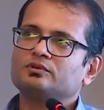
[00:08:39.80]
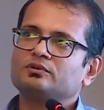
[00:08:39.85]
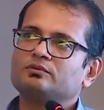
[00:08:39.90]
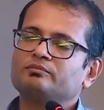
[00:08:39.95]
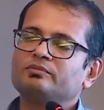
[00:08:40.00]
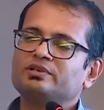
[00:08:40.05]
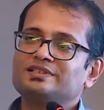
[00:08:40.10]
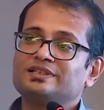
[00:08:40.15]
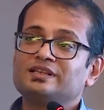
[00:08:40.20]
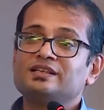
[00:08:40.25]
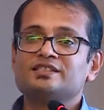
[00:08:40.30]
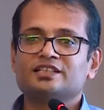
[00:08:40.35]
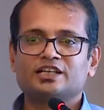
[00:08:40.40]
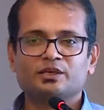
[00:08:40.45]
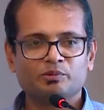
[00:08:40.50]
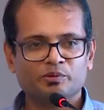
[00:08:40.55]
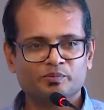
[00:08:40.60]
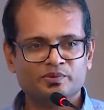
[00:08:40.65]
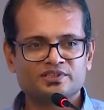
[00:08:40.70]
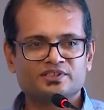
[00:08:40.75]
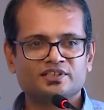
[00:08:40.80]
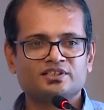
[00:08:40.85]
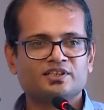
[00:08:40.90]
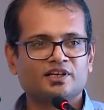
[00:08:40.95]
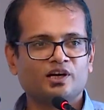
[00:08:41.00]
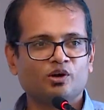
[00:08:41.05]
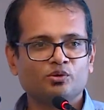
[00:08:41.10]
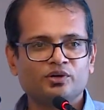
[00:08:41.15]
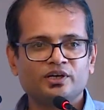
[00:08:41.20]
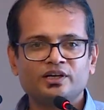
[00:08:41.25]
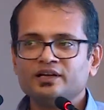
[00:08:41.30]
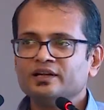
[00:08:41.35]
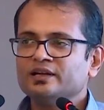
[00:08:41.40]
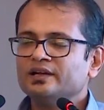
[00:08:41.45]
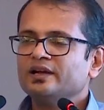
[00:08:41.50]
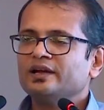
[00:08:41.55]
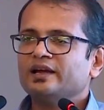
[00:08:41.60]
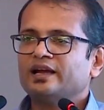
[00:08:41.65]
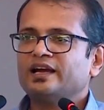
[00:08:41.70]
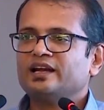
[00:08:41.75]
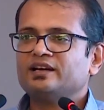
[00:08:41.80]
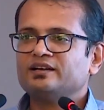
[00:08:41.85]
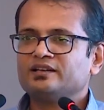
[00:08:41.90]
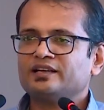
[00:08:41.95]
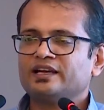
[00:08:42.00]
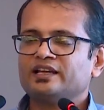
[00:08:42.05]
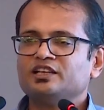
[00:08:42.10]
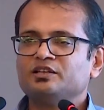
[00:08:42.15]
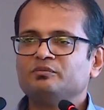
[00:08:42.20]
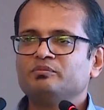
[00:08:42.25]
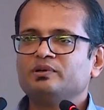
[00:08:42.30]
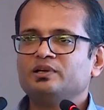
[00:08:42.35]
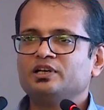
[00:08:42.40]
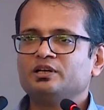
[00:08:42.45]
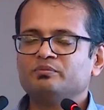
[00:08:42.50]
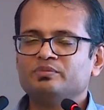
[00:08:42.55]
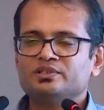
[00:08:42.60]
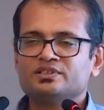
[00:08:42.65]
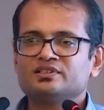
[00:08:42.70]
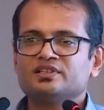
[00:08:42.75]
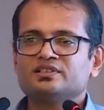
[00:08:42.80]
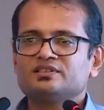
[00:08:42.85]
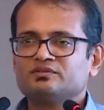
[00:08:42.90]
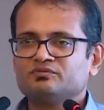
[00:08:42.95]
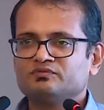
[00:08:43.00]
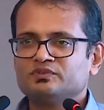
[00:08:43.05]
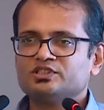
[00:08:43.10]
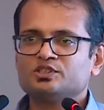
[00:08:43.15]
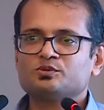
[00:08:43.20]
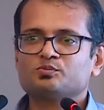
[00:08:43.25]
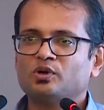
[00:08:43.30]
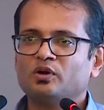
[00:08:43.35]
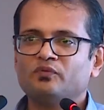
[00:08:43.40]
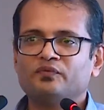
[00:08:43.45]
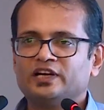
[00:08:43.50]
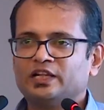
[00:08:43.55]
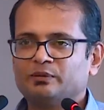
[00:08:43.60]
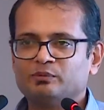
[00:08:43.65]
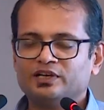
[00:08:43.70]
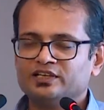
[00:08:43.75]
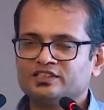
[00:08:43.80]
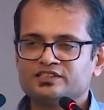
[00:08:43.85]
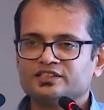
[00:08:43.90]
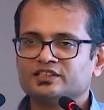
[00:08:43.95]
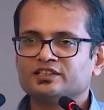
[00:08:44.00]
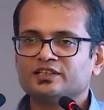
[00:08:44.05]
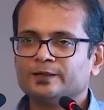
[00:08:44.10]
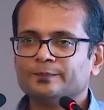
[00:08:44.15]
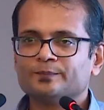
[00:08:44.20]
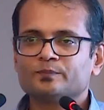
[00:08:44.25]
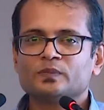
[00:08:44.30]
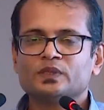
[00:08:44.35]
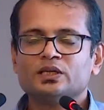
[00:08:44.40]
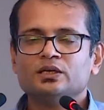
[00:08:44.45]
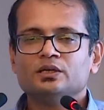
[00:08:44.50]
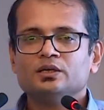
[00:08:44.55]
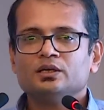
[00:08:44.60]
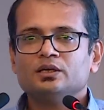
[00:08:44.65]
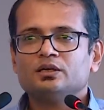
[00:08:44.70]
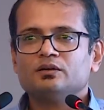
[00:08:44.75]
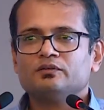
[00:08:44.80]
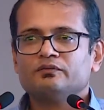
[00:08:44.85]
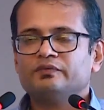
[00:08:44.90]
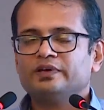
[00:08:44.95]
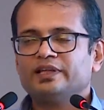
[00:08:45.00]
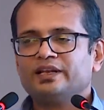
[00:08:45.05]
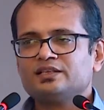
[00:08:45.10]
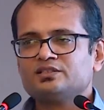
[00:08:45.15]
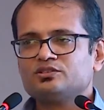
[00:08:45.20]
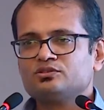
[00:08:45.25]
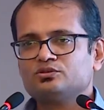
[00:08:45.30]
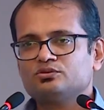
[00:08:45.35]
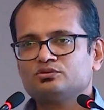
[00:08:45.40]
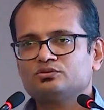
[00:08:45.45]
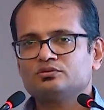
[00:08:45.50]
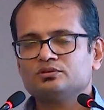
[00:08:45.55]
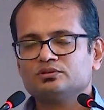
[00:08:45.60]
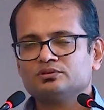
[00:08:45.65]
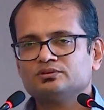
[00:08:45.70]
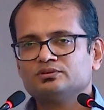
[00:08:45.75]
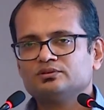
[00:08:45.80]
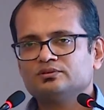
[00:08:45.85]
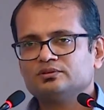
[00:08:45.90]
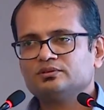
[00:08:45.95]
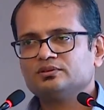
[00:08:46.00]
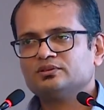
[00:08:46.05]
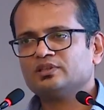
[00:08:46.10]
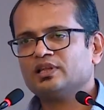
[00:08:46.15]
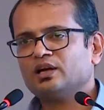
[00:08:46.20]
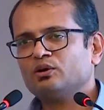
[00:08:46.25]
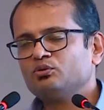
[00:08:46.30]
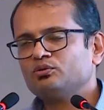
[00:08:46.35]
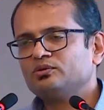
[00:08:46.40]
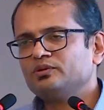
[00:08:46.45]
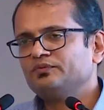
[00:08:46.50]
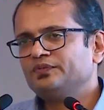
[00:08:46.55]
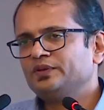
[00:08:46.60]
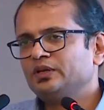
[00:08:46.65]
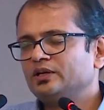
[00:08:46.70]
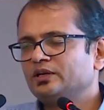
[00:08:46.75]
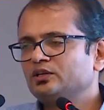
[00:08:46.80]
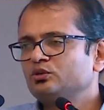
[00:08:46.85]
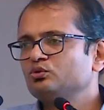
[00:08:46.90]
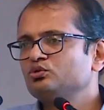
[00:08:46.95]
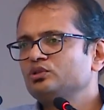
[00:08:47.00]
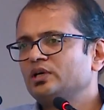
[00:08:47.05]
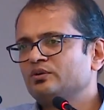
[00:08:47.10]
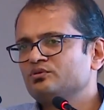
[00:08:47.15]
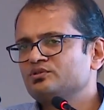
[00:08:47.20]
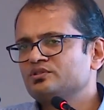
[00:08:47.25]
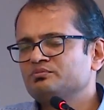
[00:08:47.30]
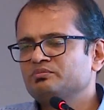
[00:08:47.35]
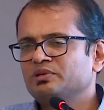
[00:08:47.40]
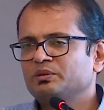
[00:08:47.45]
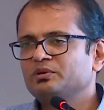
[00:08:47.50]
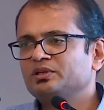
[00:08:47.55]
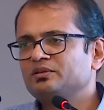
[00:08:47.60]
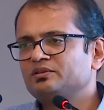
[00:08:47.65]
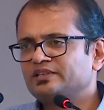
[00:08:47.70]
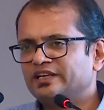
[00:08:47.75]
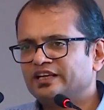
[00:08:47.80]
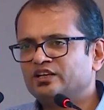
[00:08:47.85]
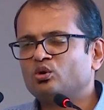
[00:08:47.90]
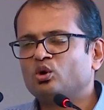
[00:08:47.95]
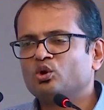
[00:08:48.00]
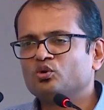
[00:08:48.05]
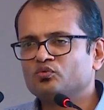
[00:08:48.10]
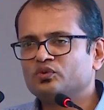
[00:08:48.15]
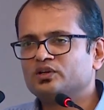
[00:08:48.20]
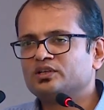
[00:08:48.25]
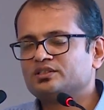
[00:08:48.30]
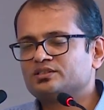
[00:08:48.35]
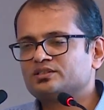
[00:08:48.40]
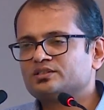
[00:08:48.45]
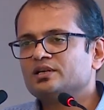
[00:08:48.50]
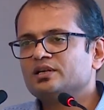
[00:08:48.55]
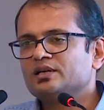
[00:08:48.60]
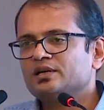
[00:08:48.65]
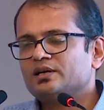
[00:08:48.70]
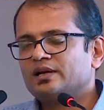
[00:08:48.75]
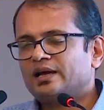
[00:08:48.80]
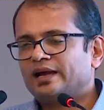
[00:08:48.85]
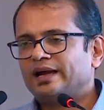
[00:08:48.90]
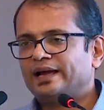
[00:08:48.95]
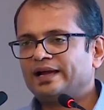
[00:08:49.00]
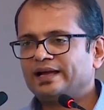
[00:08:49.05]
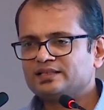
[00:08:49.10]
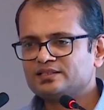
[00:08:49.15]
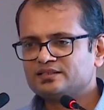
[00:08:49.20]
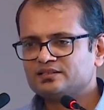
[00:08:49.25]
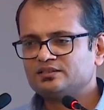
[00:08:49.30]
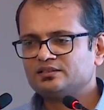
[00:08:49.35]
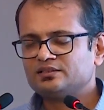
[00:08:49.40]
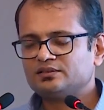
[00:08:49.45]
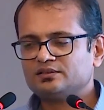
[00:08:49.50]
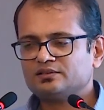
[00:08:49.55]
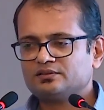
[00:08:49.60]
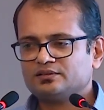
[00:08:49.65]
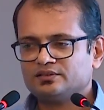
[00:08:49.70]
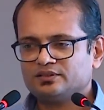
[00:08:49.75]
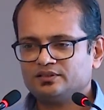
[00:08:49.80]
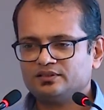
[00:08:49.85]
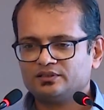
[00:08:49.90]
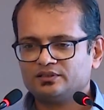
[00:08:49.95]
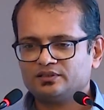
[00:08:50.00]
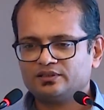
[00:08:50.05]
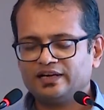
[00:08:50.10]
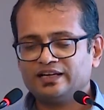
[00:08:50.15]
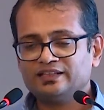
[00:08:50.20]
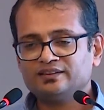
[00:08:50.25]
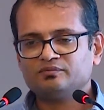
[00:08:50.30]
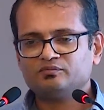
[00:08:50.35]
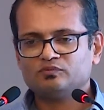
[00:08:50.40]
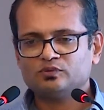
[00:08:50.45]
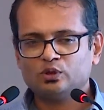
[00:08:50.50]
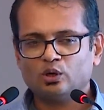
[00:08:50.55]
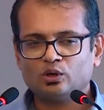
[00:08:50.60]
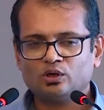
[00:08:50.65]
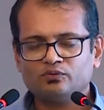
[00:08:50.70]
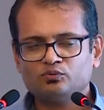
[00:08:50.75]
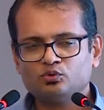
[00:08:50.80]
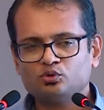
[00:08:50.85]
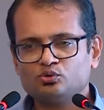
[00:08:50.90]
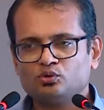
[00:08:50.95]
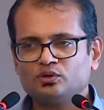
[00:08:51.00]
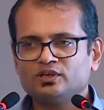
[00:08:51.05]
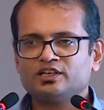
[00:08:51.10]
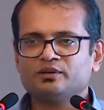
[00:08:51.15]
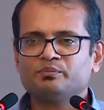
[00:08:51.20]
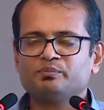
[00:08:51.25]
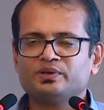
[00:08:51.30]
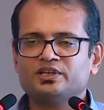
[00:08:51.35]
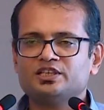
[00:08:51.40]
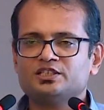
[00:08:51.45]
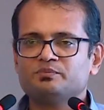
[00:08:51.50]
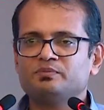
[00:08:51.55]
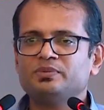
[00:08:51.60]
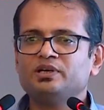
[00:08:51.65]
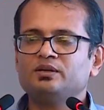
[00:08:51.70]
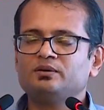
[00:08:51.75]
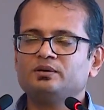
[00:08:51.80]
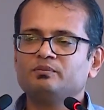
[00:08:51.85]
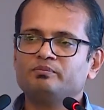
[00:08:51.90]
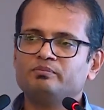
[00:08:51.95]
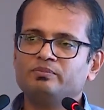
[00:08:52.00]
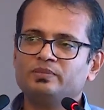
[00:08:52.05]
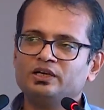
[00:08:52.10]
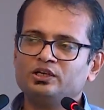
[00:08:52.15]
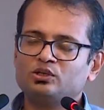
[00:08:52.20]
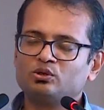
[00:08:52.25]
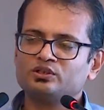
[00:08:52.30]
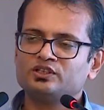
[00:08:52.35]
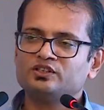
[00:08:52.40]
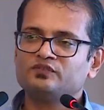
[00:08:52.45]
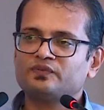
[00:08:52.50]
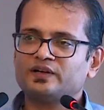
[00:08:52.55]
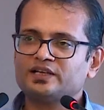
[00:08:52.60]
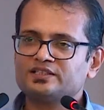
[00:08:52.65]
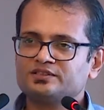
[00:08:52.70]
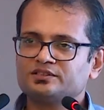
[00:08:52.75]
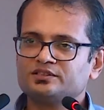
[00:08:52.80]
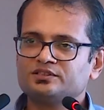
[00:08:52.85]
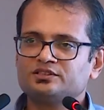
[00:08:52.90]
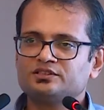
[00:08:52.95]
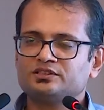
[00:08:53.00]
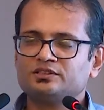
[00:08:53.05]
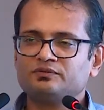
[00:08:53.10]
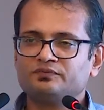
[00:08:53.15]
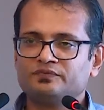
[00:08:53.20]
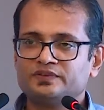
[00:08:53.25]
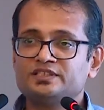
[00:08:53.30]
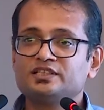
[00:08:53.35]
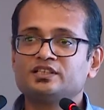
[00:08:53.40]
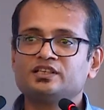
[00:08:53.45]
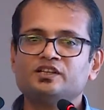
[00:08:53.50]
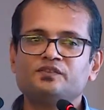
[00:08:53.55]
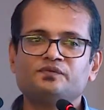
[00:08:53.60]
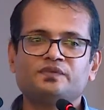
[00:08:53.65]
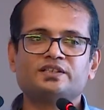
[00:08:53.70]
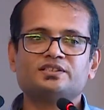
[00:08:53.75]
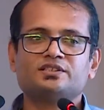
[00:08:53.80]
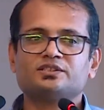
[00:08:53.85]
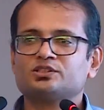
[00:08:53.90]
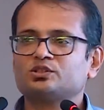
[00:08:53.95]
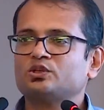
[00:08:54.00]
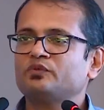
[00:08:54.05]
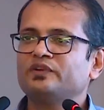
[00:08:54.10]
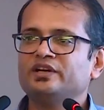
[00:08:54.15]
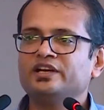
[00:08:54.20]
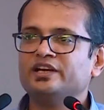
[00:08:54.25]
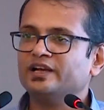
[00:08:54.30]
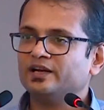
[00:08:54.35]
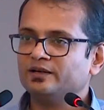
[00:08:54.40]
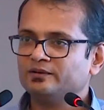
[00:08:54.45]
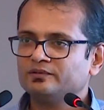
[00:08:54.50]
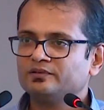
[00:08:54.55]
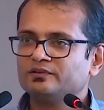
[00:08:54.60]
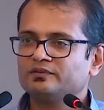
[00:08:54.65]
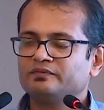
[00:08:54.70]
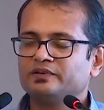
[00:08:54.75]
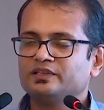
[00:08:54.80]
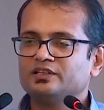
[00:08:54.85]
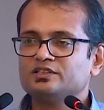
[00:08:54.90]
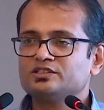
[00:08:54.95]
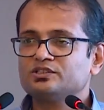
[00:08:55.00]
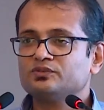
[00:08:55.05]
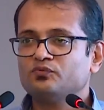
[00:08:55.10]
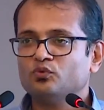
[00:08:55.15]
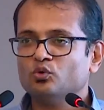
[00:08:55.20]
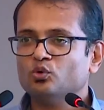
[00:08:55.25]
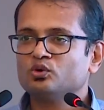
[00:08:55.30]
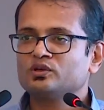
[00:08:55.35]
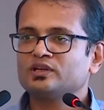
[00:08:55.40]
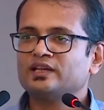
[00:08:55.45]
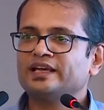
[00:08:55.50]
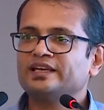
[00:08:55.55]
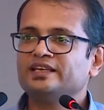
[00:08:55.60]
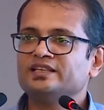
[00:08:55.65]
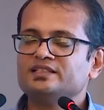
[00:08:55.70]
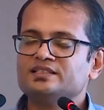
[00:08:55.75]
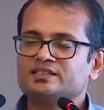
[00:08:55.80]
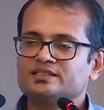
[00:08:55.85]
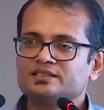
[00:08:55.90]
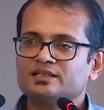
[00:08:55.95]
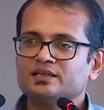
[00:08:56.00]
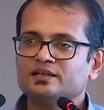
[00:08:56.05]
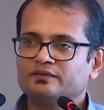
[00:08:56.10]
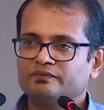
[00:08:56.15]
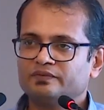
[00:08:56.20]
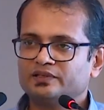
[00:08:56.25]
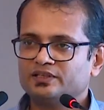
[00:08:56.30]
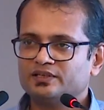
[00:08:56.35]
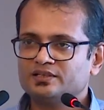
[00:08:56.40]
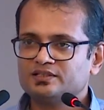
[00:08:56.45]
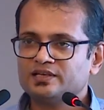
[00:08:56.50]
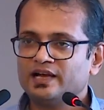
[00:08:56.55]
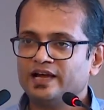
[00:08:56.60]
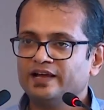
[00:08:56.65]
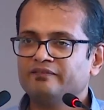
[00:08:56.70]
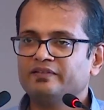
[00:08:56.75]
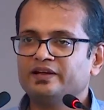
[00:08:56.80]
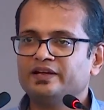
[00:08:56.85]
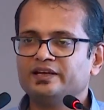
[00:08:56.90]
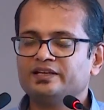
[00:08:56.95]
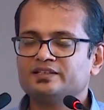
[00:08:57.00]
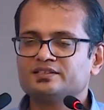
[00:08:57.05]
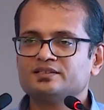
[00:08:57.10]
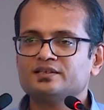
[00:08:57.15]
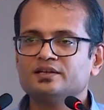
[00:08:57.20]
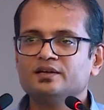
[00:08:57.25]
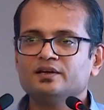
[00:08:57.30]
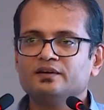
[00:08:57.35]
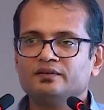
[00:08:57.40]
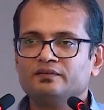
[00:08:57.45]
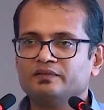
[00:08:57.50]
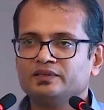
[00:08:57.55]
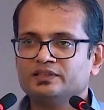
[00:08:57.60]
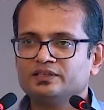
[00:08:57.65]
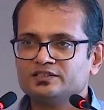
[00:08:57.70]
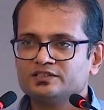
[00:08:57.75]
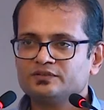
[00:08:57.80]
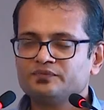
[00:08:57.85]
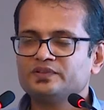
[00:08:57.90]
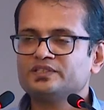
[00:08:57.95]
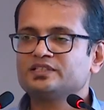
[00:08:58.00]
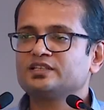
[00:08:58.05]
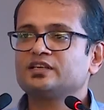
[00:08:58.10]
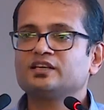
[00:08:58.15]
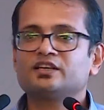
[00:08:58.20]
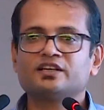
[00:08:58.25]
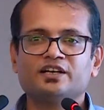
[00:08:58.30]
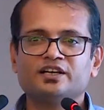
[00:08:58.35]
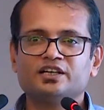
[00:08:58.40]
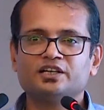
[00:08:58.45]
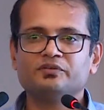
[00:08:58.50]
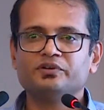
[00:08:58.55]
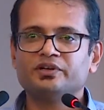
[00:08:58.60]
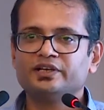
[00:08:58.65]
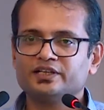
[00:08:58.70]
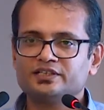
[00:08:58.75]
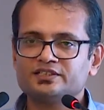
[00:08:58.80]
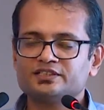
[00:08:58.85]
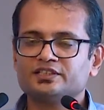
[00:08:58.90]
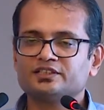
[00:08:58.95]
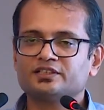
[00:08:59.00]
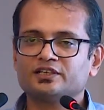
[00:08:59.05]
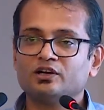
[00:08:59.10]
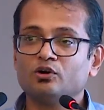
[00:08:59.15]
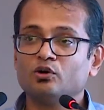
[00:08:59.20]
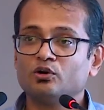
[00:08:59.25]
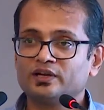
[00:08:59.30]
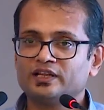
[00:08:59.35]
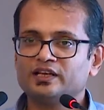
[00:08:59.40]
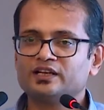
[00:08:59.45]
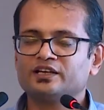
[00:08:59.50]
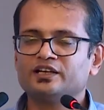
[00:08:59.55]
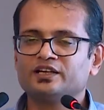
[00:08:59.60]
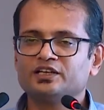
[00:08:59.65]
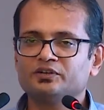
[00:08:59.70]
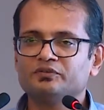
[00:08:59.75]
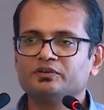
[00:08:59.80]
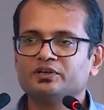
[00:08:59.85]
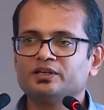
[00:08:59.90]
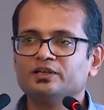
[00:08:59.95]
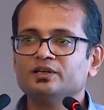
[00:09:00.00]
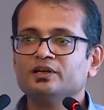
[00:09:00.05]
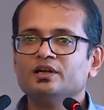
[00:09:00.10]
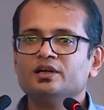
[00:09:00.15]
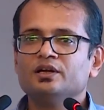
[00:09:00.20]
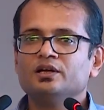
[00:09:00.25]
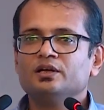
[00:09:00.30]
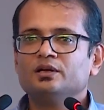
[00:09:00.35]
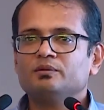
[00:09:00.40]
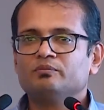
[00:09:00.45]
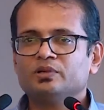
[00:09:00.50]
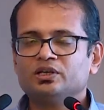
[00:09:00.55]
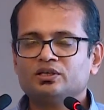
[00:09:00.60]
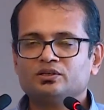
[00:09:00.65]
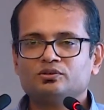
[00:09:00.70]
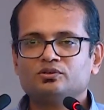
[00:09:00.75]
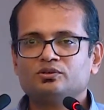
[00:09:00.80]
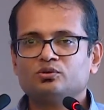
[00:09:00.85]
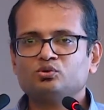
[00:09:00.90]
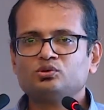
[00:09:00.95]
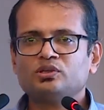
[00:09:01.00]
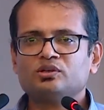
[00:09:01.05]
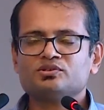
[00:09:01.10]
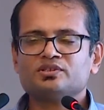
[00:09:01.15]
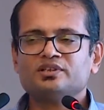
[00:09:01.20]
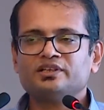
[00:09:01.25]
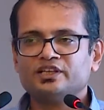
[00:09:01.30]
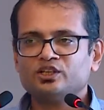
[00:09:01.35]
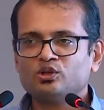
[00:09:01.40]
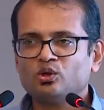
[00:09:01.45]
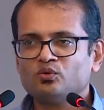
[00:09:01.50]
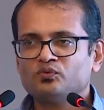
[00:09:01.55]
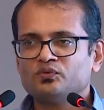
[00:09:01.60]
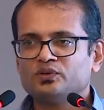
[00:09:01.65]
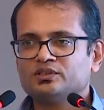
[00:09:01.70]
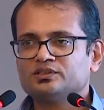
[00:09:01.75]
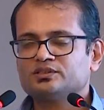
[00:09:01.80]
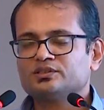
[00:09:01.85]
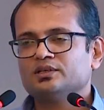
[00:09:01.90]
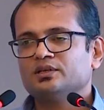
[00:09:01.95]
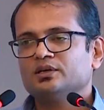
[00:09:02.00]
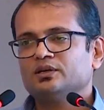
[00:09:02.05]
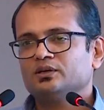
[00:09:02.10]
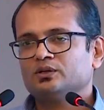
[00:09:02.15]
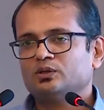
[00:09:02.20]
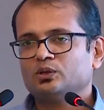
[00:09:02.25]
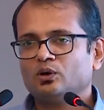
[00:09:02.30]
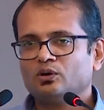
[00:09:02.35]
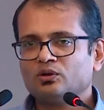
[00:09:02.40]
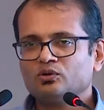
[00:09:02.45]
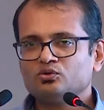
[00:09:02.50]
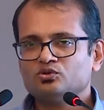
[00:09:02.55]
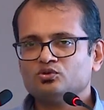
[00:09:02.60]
basically set up a business around it, and can he build a business which is profitable, etc. Whereas now, if you look at 2000, maybe 10 onwards, as the, and a lot of those old companies built on infrastructure, physical infrastructure of India, whether it's the phone lines, whether it's highways, whether it's a physical connectivity, etc., or rail connectivity. But 2010 onwards, a lot of